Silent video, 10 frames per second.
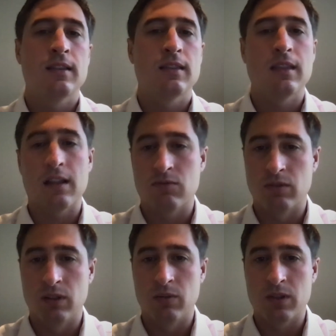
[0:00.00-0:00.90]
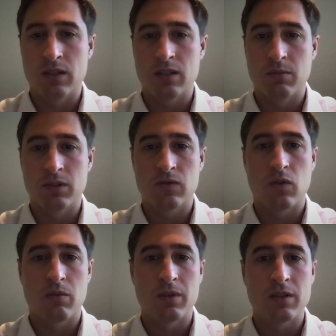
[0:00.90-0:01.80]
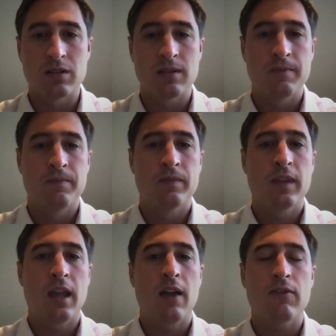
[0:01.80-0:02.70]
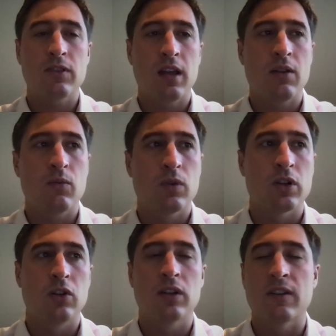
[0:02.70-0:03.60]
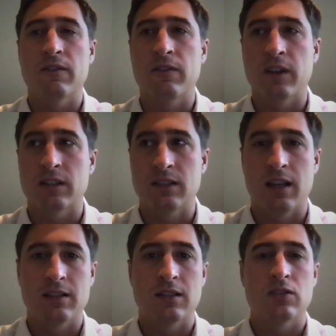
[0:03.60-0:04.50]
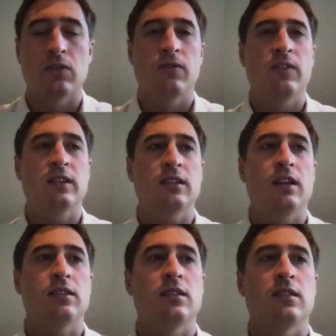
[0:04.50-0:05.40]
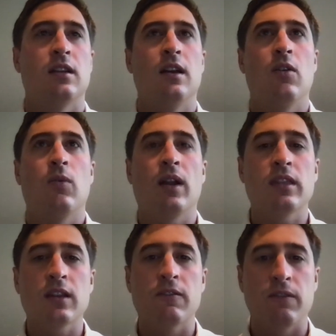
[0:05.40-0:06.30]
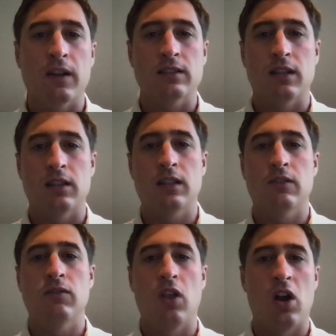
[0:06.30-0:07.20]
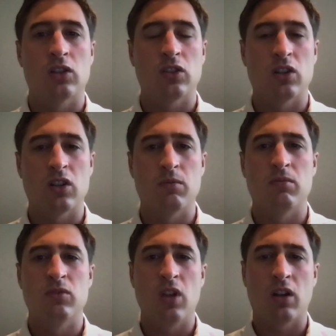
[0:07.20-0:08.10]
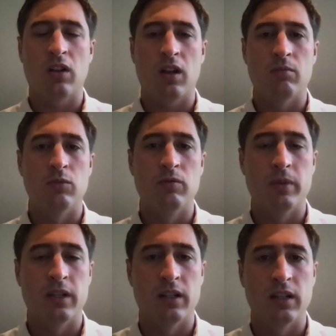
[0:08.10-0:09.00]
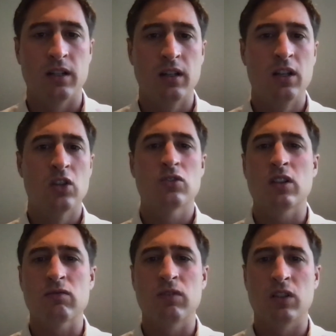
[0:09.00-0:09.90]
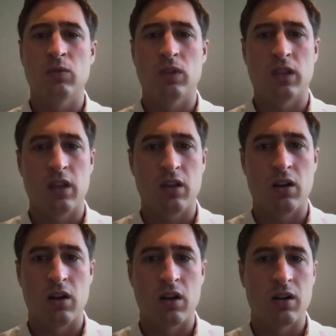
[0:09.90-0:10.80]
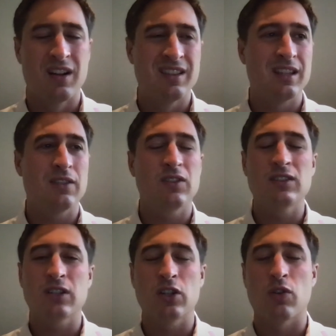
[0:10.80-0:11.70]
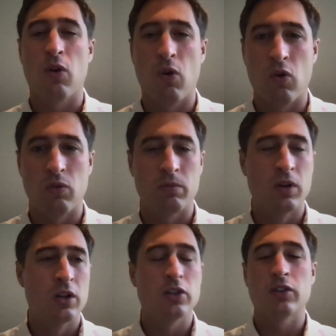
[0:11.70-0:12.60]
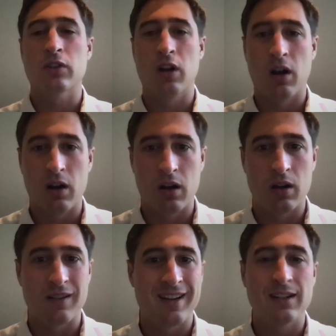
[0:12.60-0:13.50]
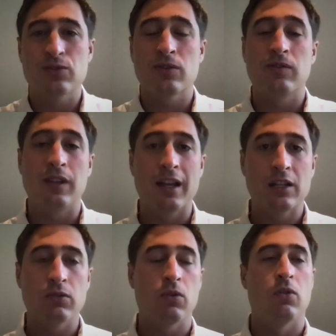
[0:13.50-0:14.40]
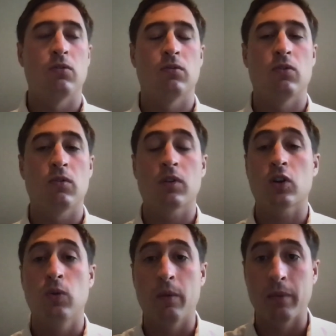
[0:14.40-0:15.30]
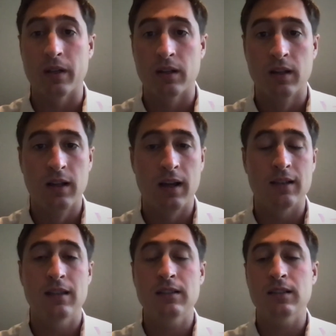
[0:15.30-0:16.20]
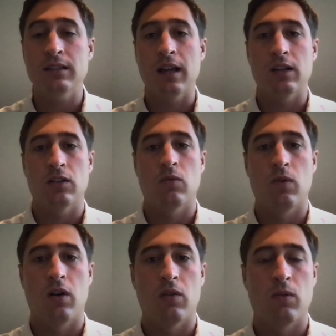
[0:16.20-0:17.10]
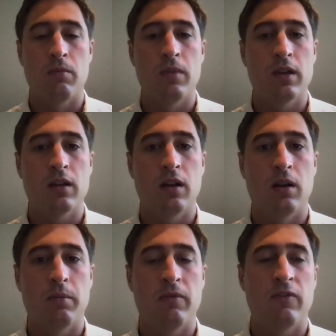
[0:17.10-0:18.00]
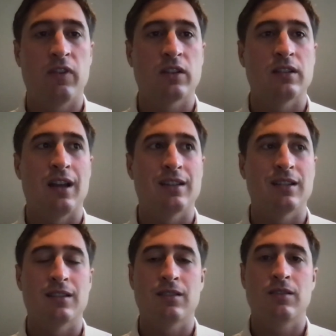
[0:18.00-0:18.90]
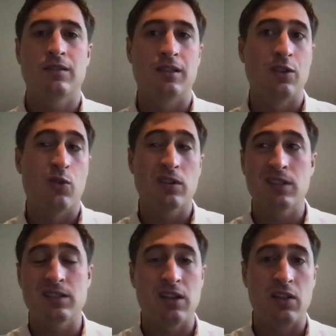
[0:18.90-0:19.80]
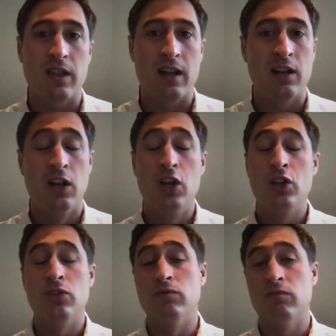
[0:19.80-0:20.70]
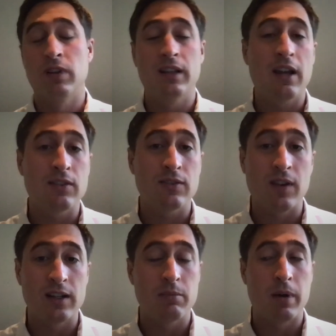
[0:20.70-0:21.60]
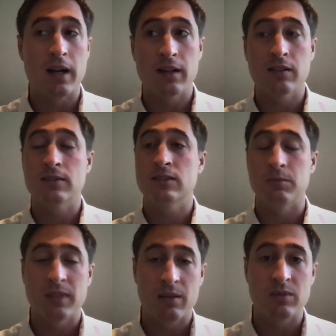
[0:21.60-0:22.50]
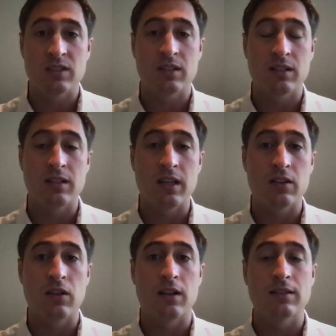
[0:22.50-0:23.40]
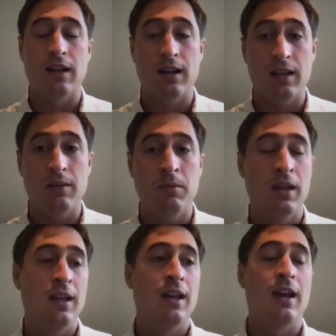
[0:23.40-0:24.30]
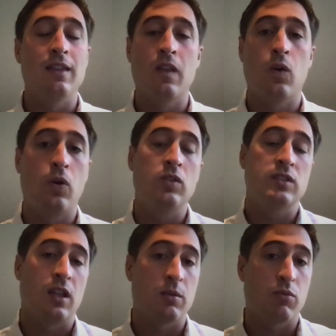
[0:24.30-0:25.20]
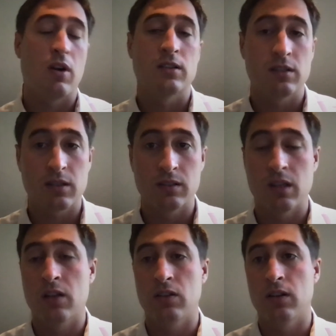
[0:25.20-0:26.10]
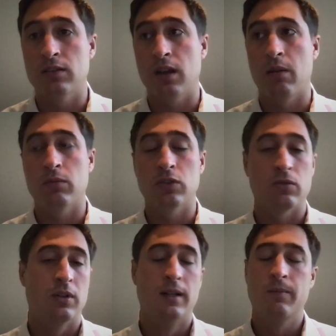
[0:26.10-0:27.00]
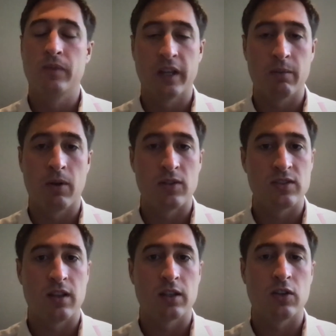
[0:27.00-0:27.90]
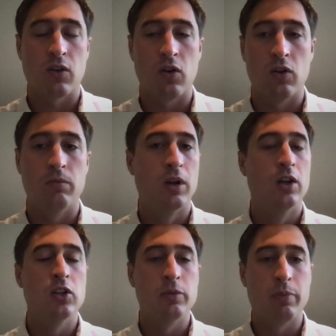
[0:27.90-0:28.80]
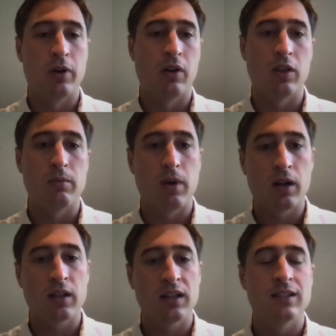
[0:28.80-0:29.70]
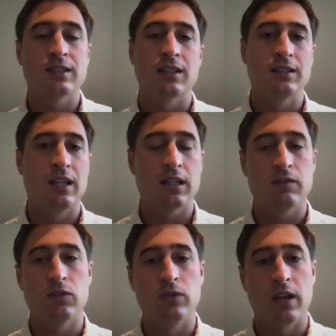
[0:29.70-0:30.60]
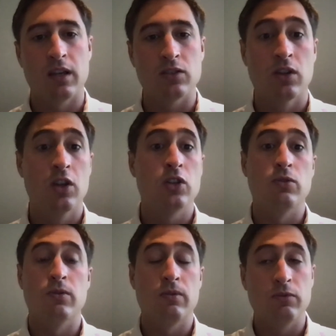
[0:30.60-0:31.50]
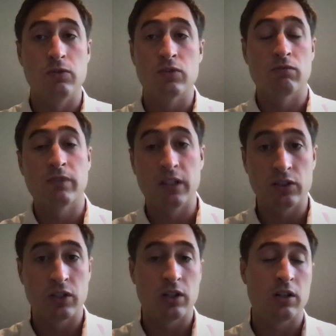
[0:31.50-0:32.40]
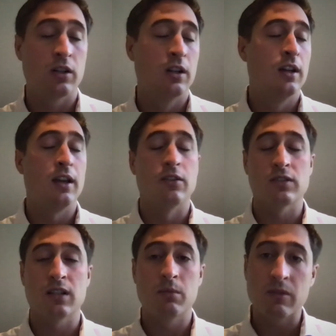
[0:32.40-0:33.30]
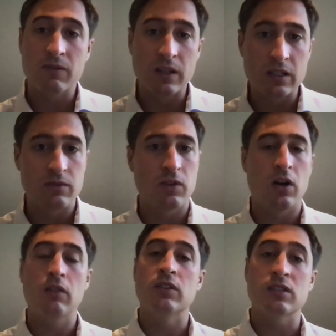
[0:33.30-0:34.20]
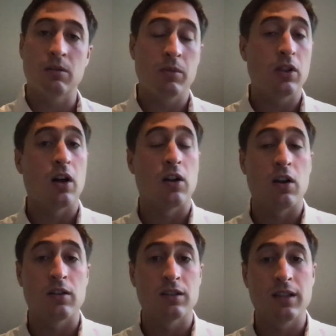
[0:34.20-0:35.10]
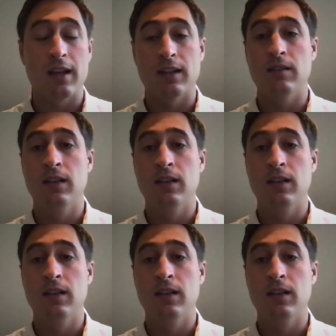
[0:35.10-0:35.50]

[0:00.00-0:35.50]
That's really what the simplest form is. After that, we're going to look at fixed assets. So fixed assets, when I think of fixed, I think of long-term, not a lot of movement in it. So that's really what they are. Think of things like your home, your car, any sort of land you own or equipment. Things like that are what make up fixed assets. In order to sell that, you really have to find a buyer. Sometimes it's going to take a lot of time, and then the whole selling process can take a lot of time too. Think about selling your home. You put it on the market, it's going to take a few days. You use a realtor, and there's going to be fees involved. It's going to be a lot harder to get it.